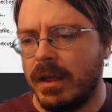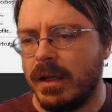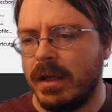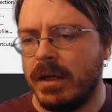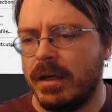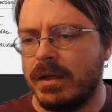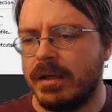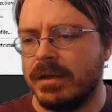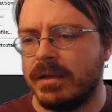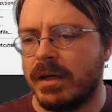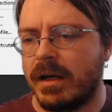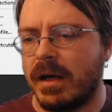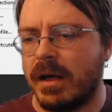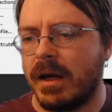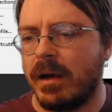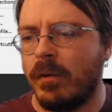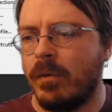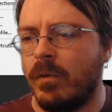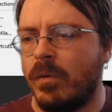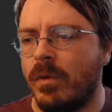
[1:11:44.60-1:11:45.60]
is
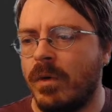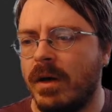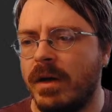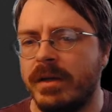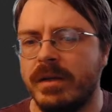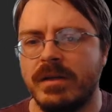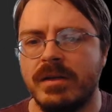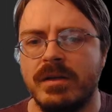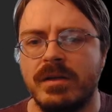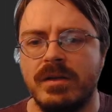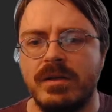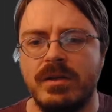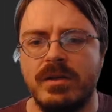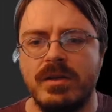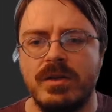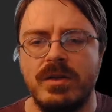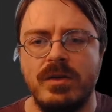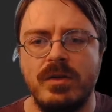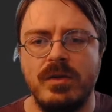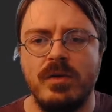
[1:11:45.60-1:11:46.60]
I want
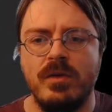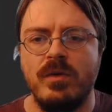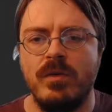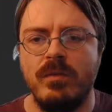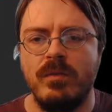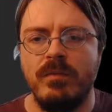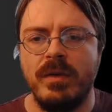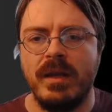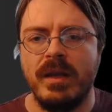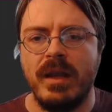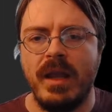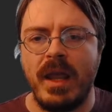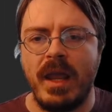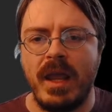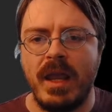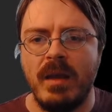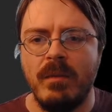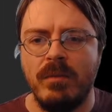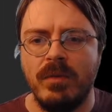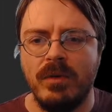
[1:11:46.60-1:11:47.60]
to be
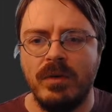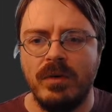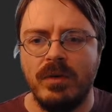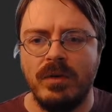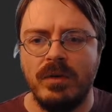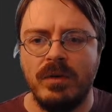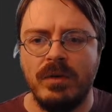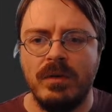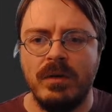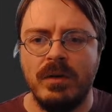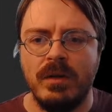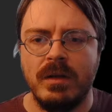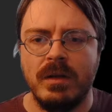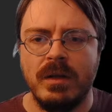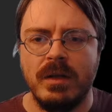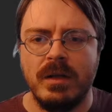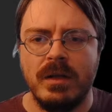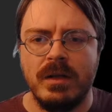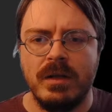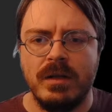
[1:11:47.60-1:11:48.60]
able
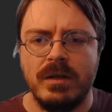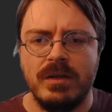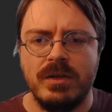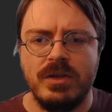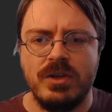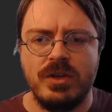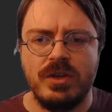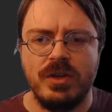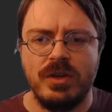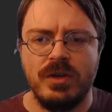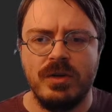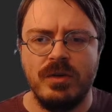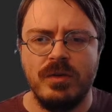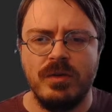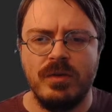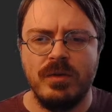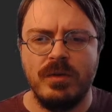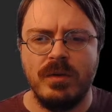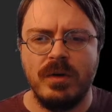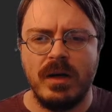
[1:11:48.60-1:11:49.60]

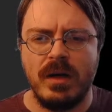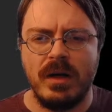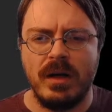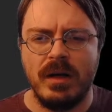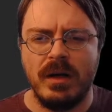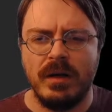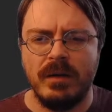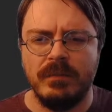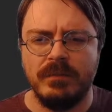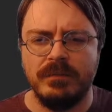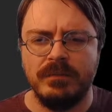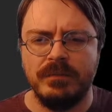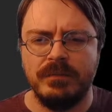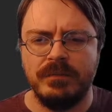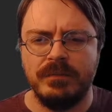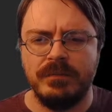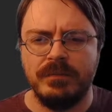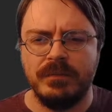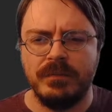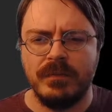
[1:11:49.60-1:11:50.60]
to
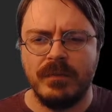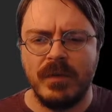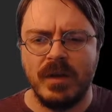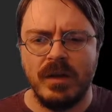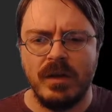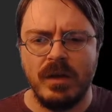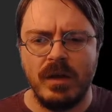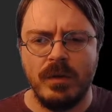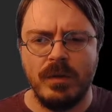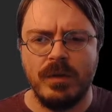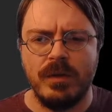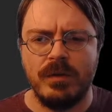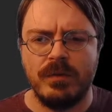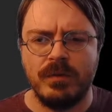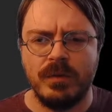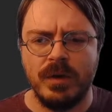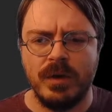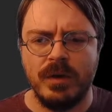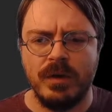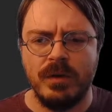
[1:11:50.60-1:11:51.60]
go
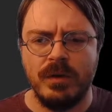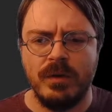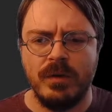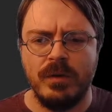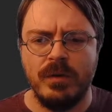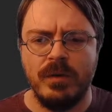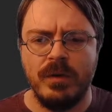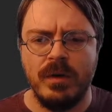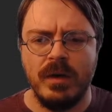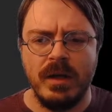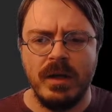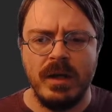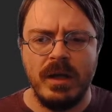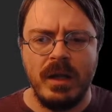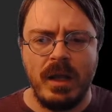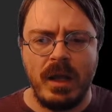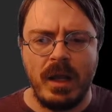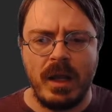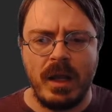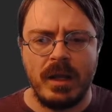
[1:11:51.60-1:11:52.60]
through
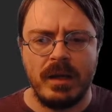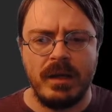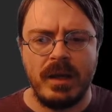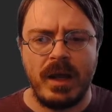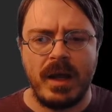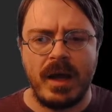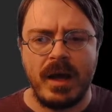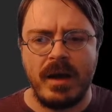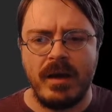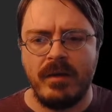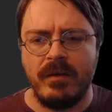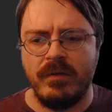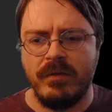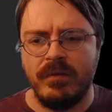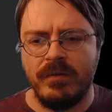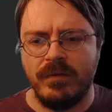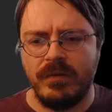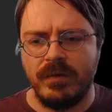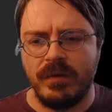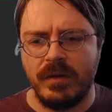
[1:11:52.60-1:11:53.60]
and
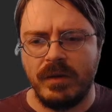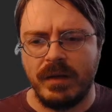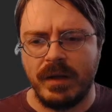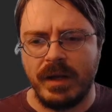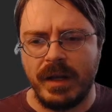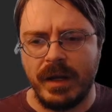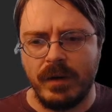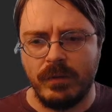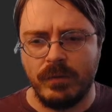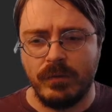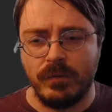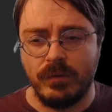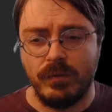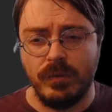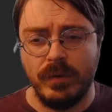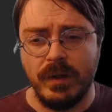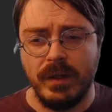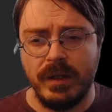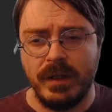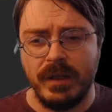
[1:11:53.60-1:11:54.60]
have like
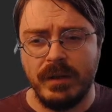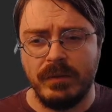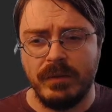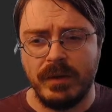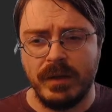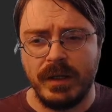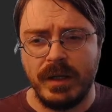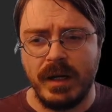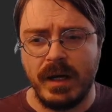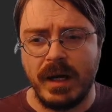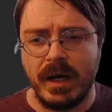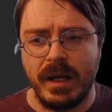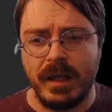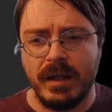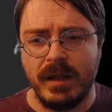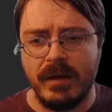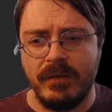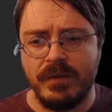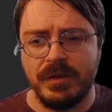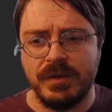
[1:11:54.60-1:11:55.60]
really, really high
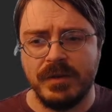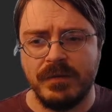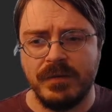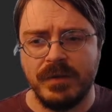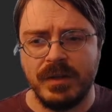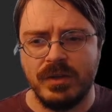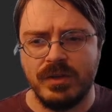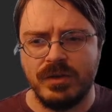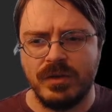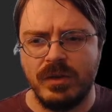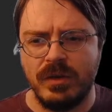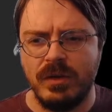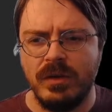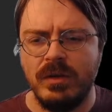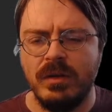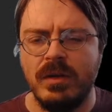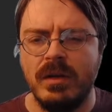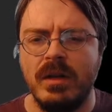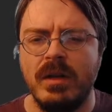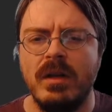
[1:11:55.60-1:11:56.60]
levels of
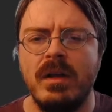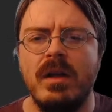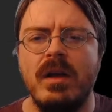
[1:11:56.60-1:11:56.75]
control